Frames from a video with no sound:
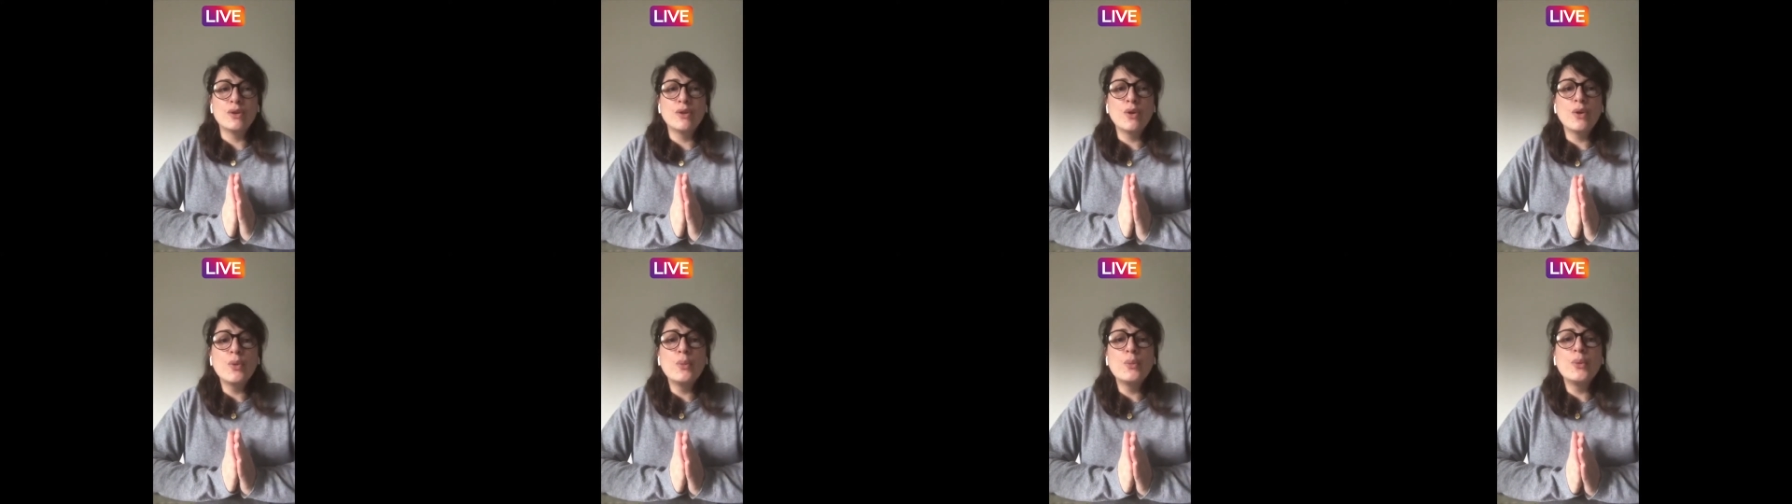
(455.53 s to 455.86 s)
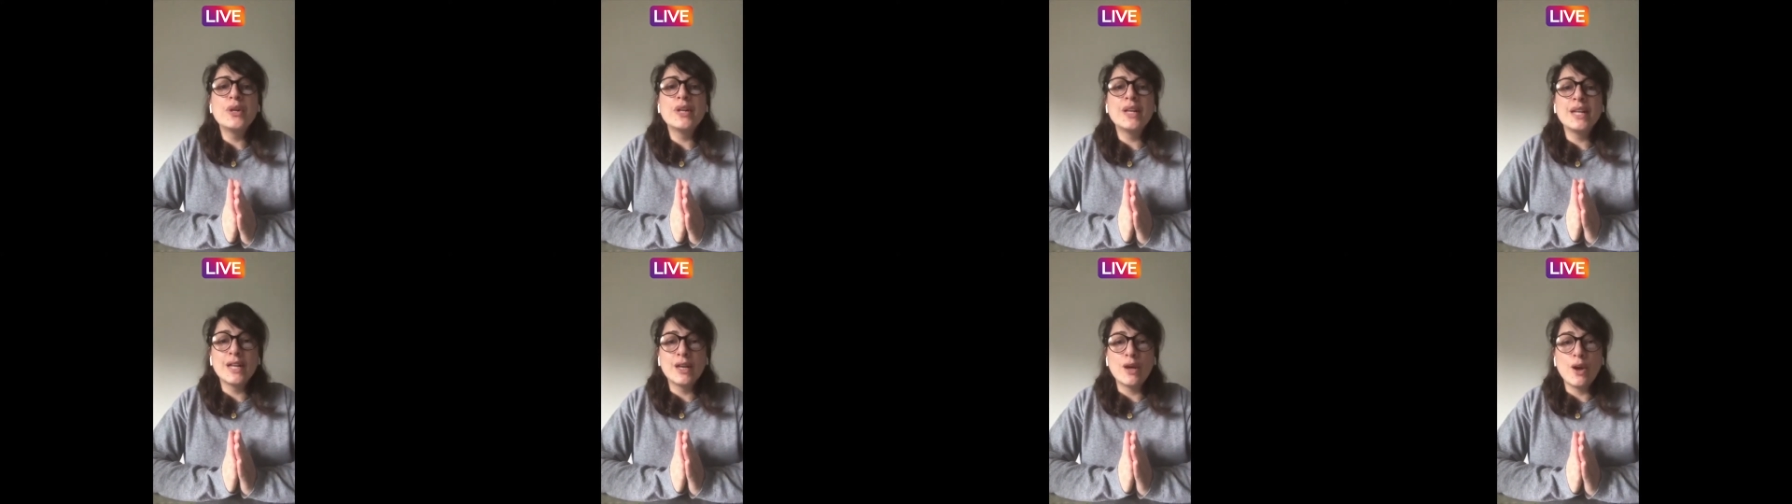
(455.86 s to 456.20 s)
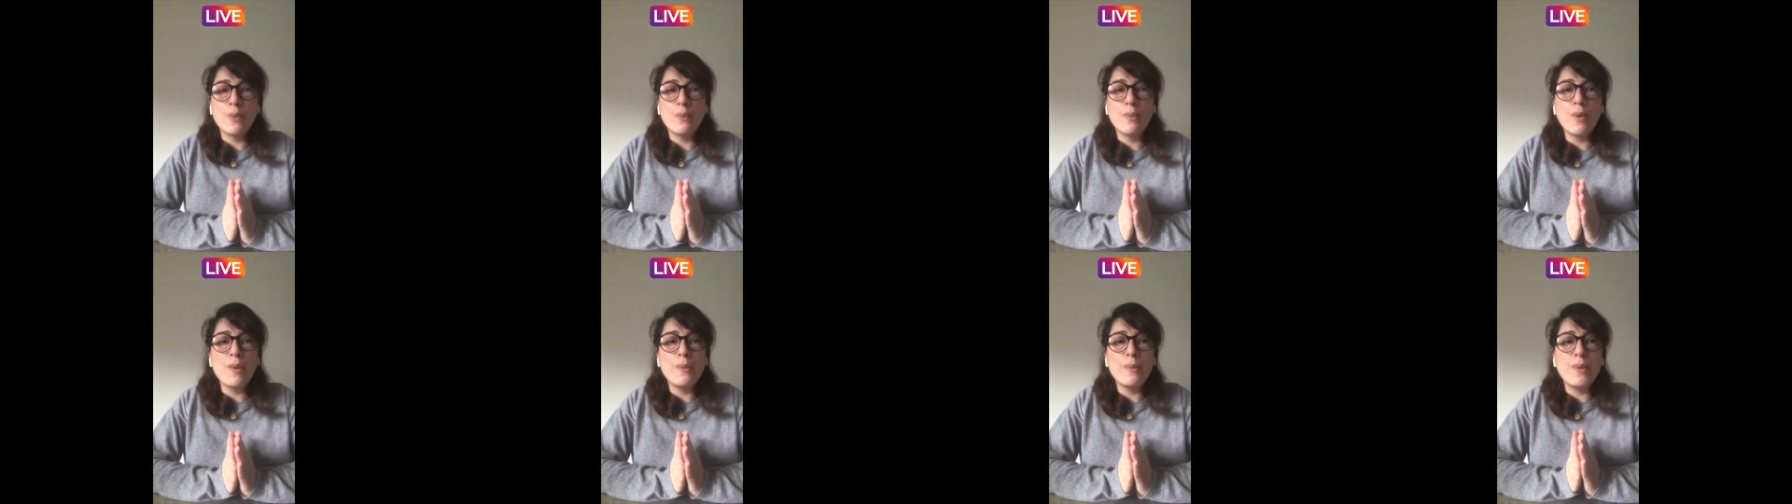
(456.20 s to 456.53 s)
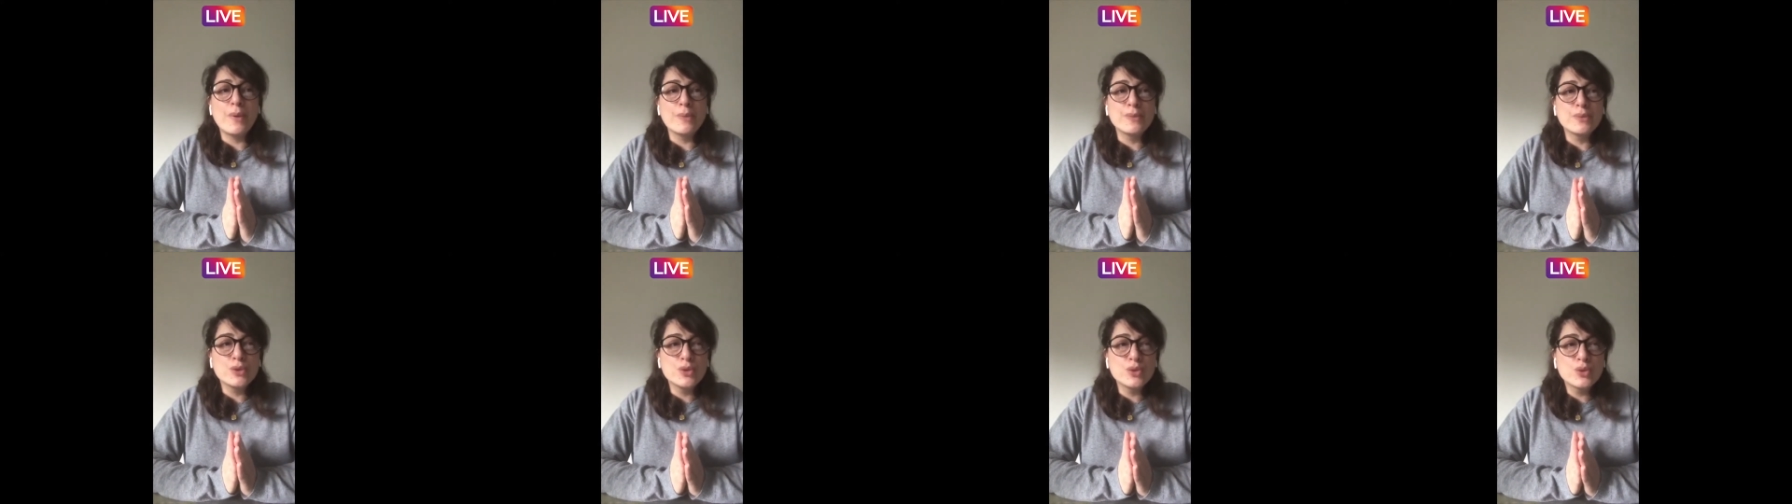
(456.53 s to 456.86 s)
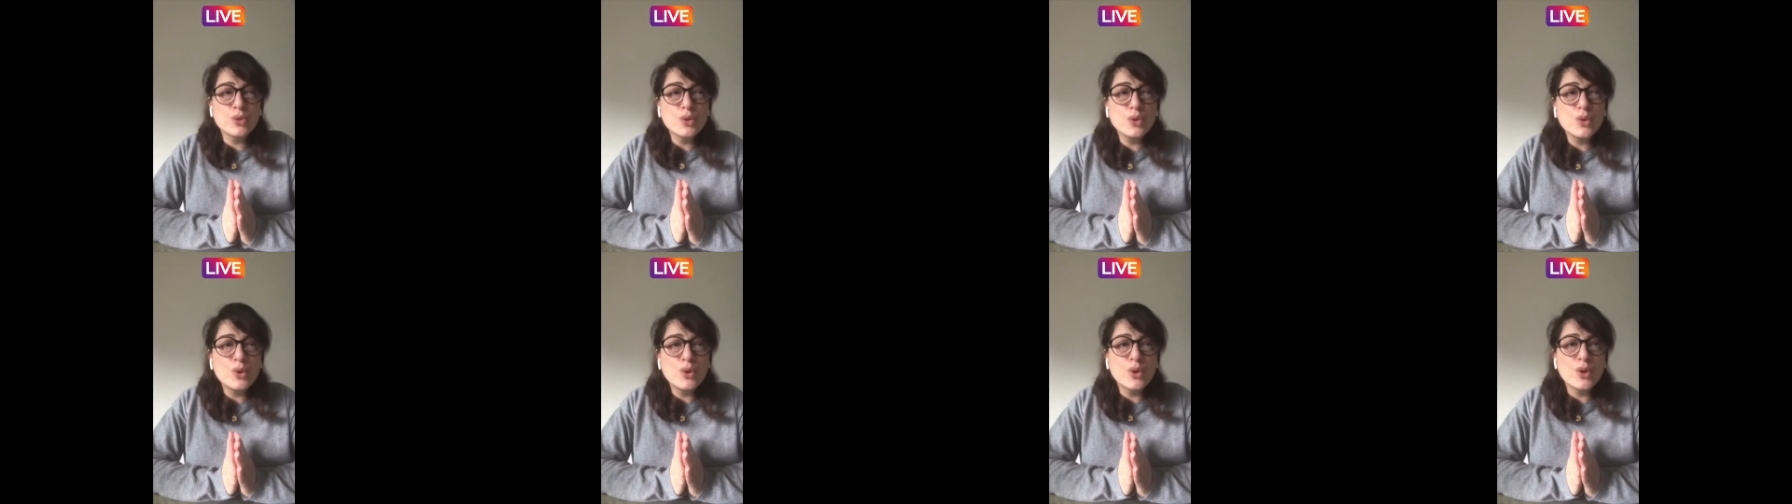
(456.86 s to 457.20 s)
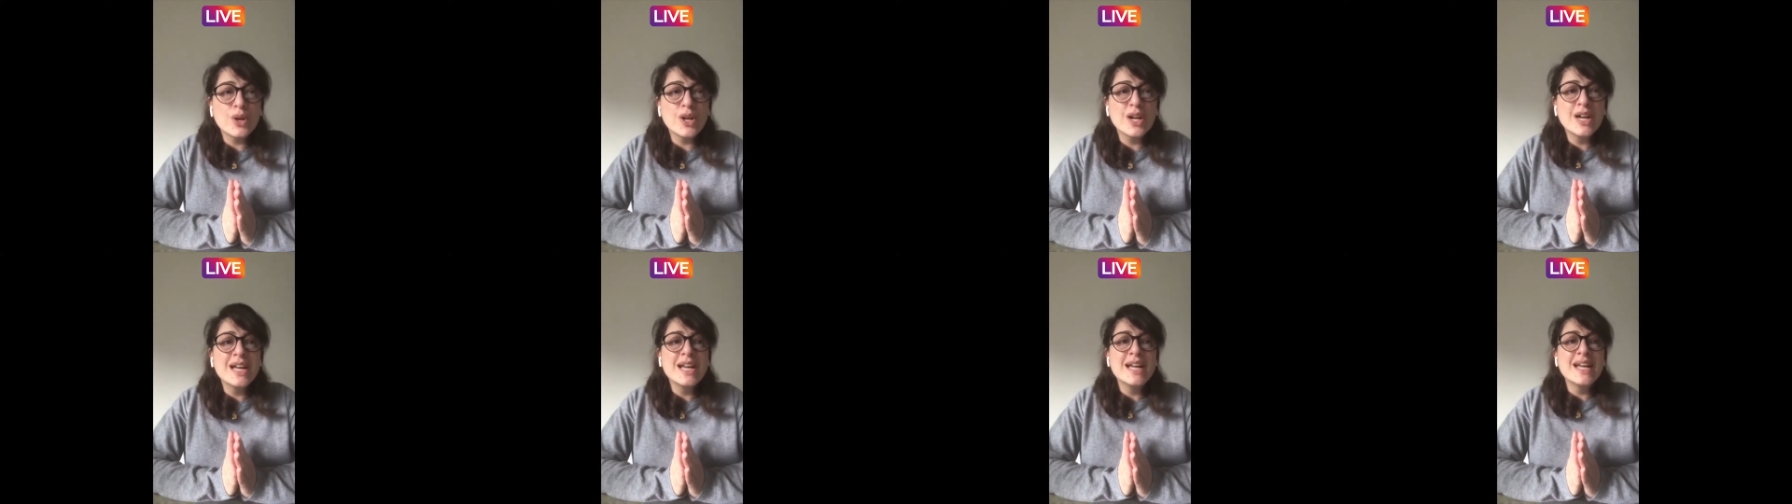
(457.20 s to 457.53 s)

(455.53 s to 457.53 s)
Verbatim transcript: opening a pop up store